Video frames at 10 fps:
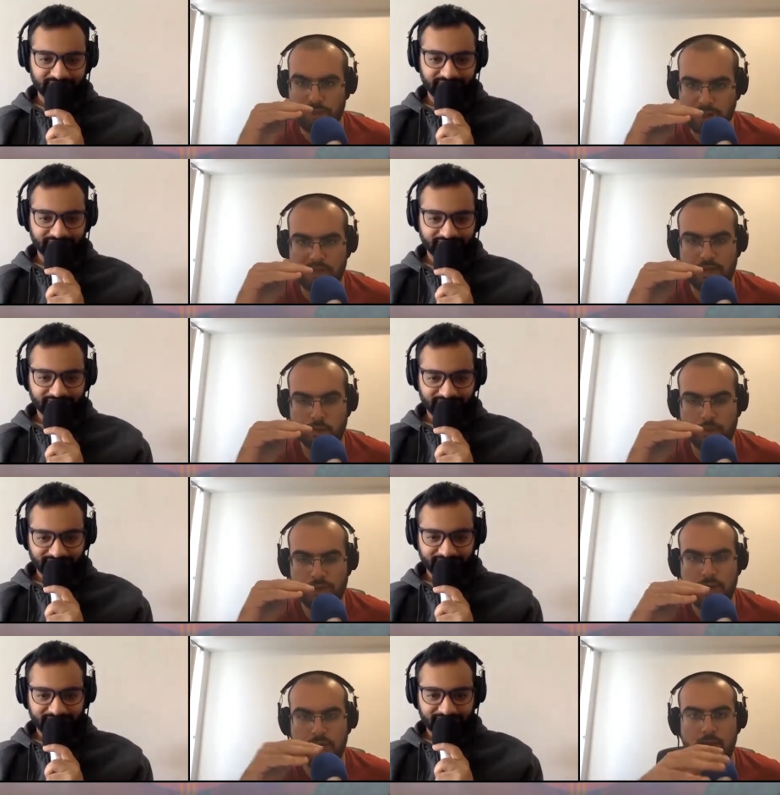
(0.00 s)
Speaker 1: that, Iyer as well.
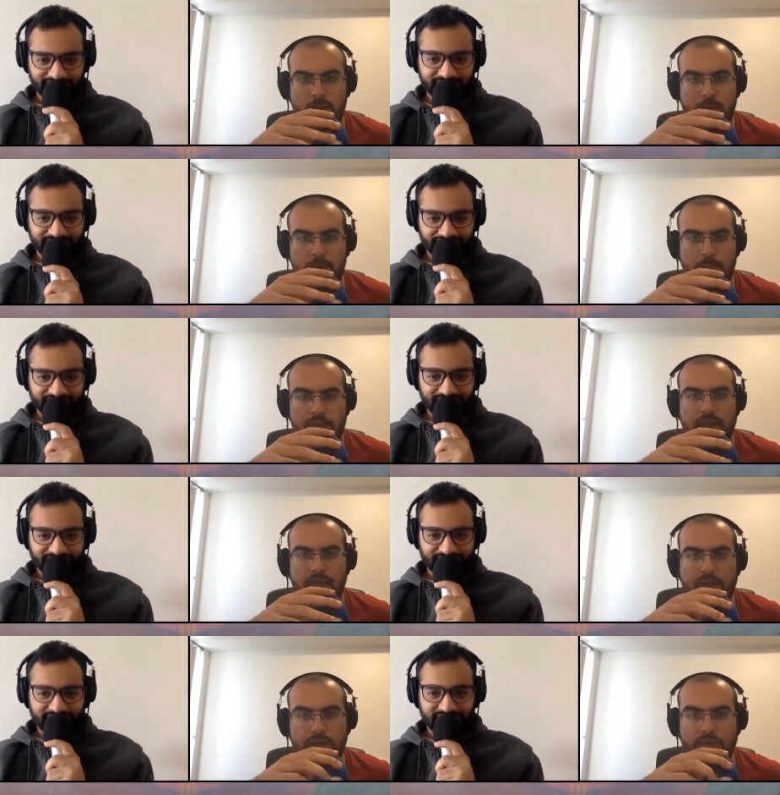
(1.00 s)
Uh, but I
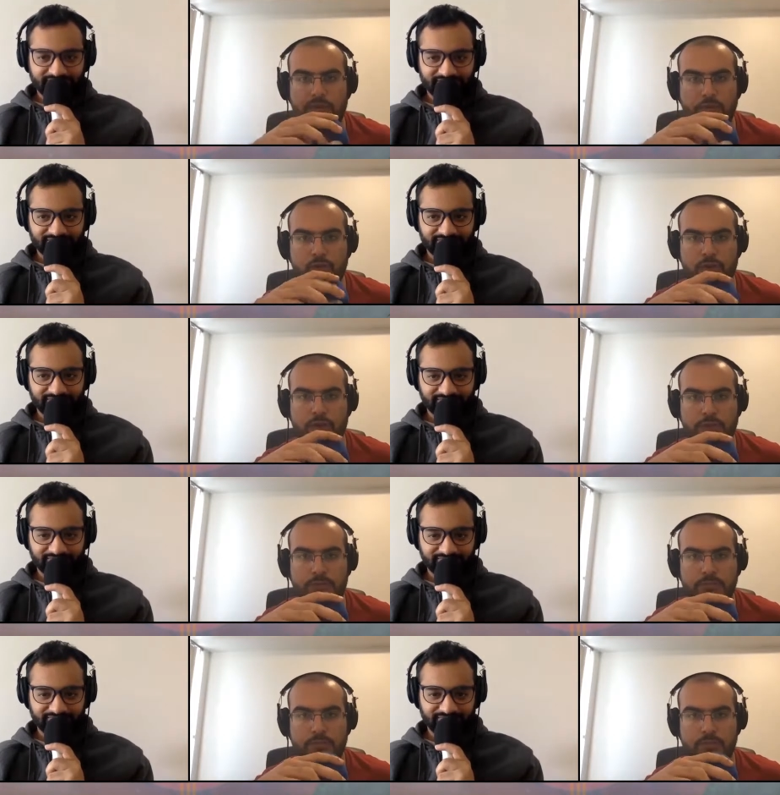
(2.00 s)
have to give it to Nortje.
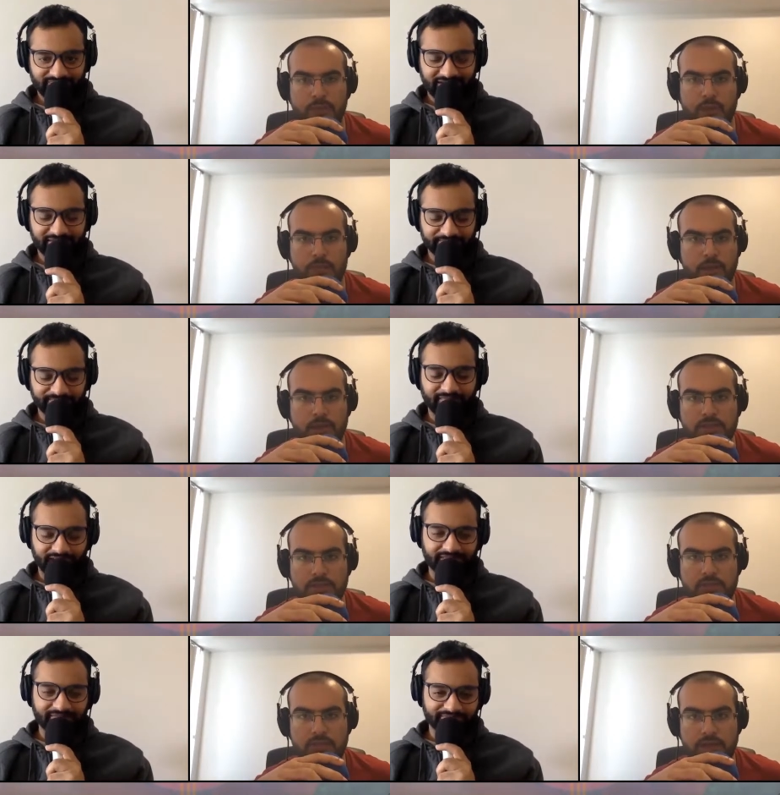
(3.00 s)
Yeah, he yeah.
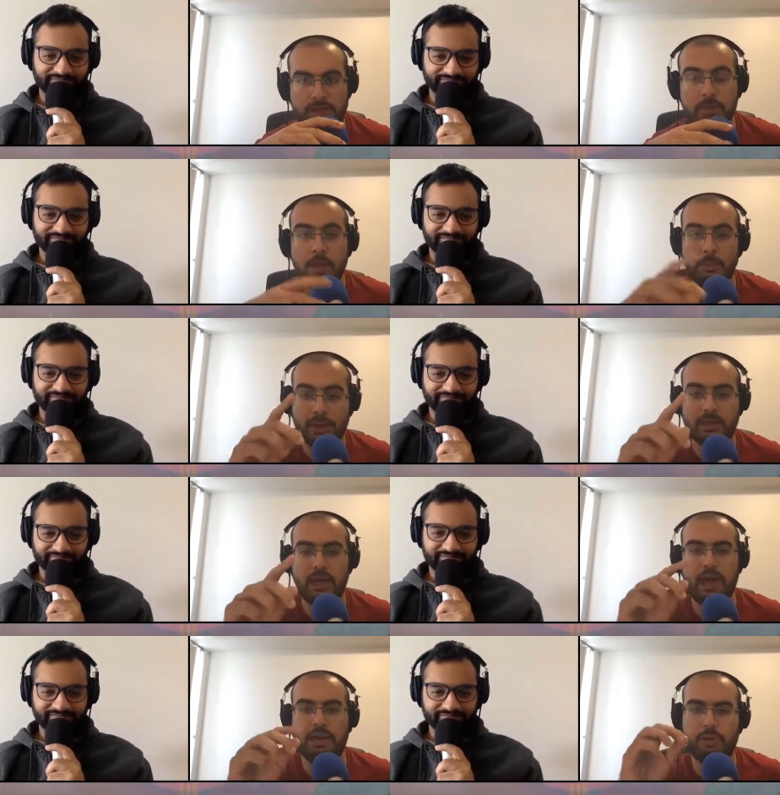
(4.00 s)
changed the game. But
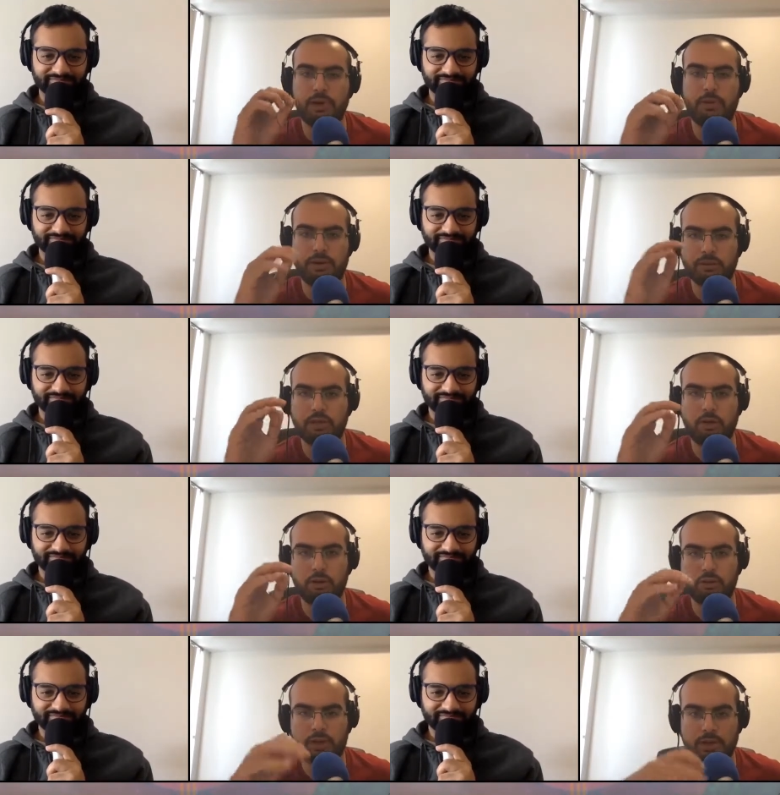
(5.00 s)
I really want to give a shout out to
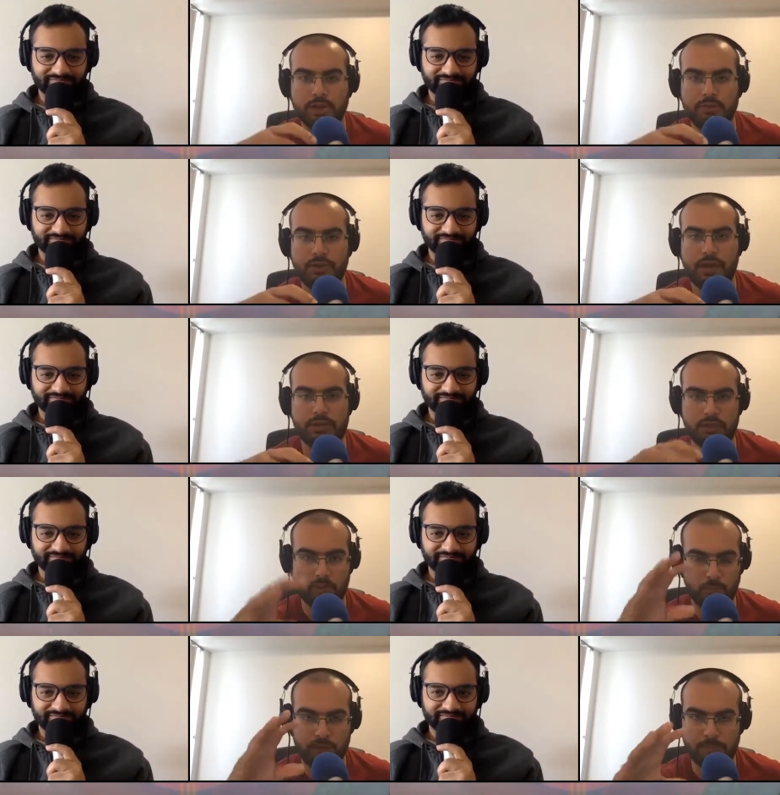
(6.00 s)
Shikhar Dhawan. I think the
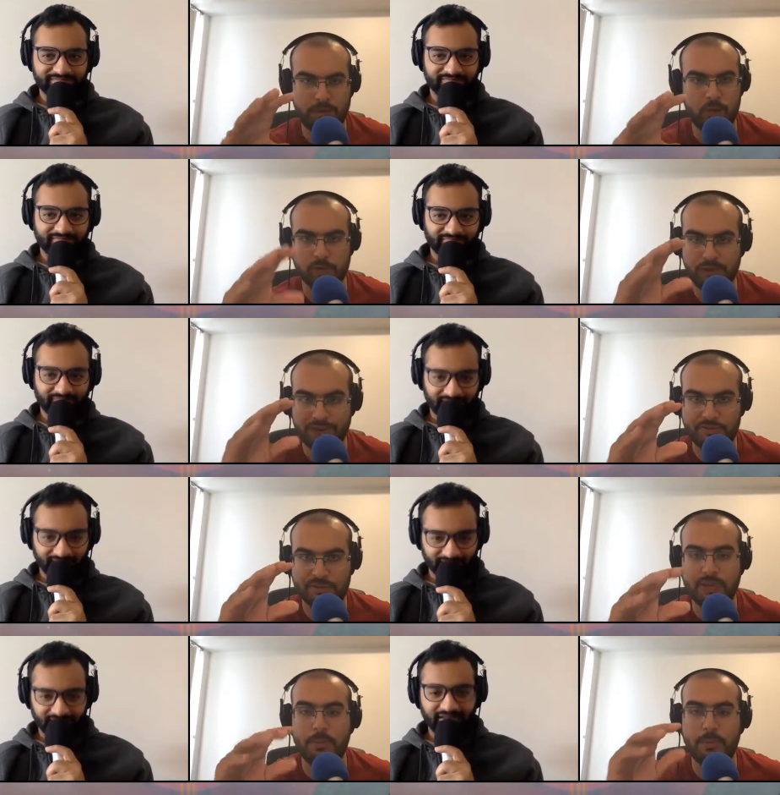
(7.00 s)
way he played was
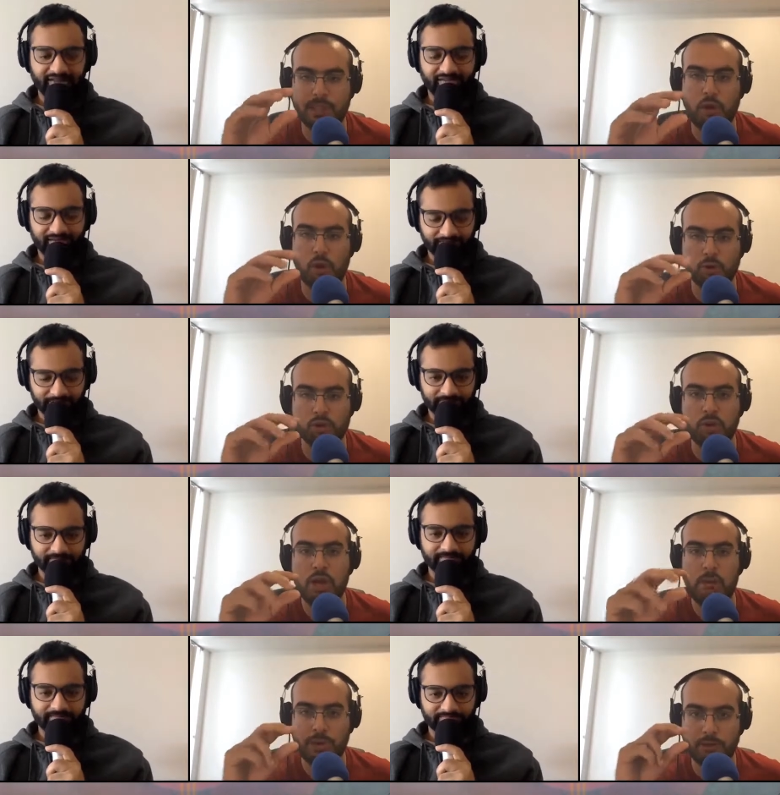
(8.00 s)
magnificent. But then also
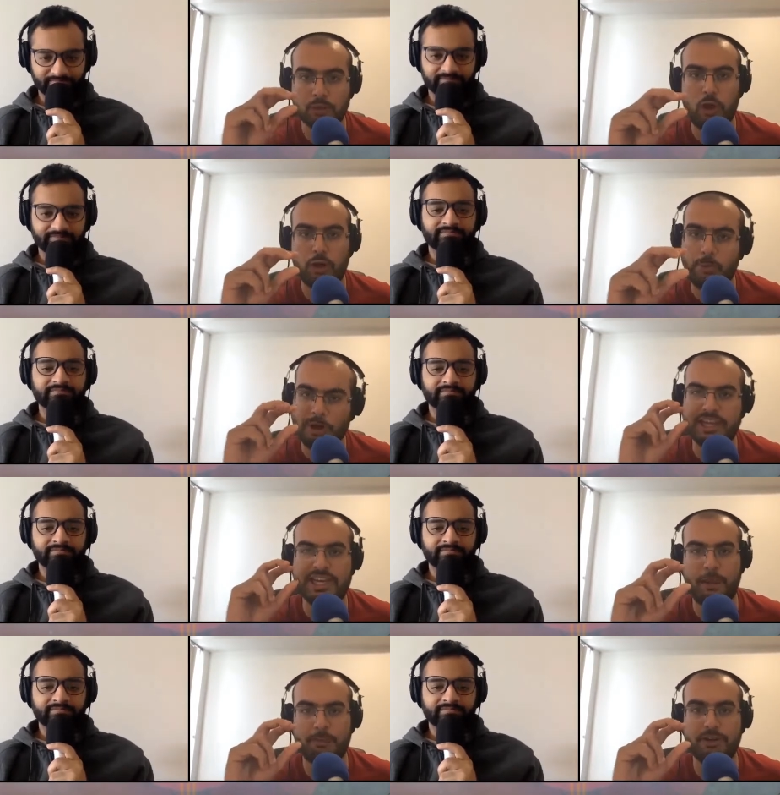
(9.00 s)
when he was called upon, he
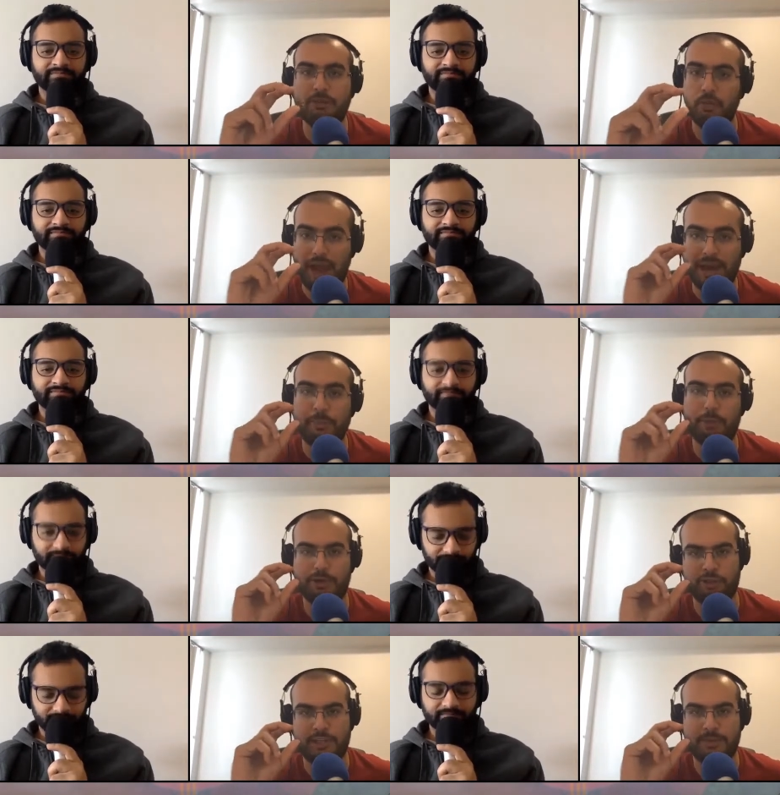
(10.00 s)
captained at a
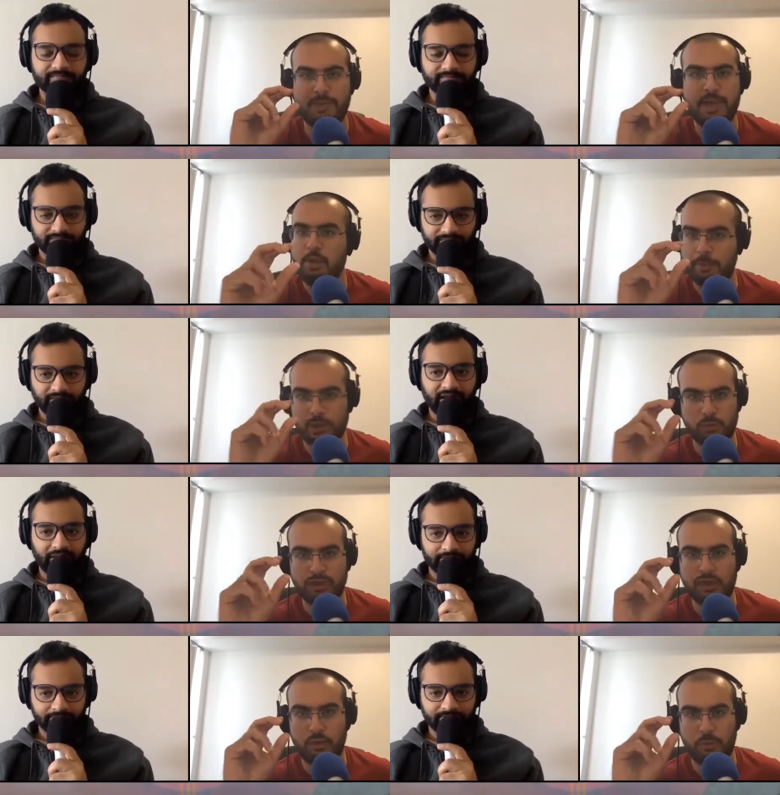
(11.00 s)
pressure time. Because when he,
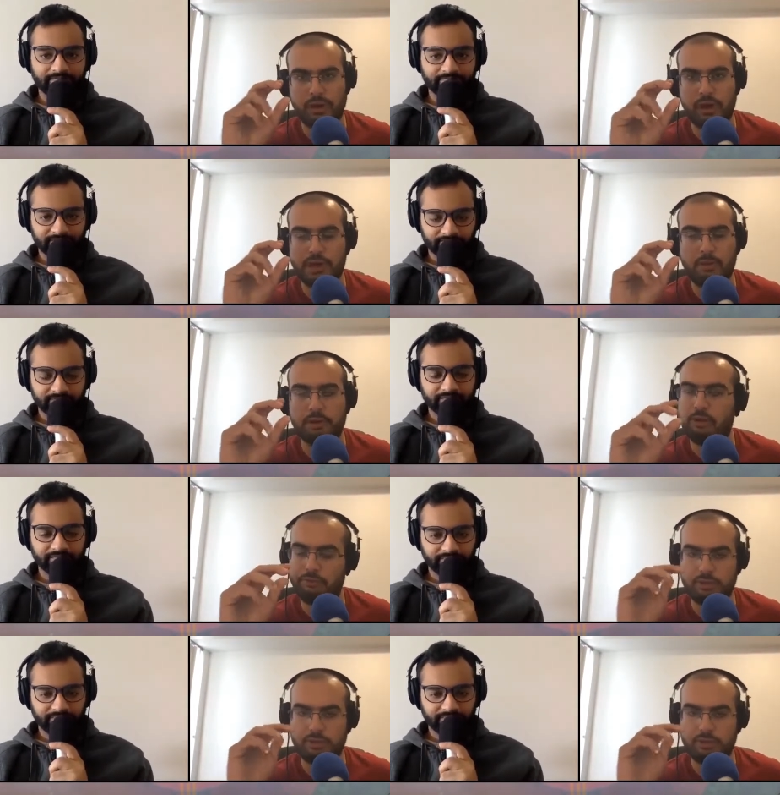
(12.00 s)
when Iyer went off,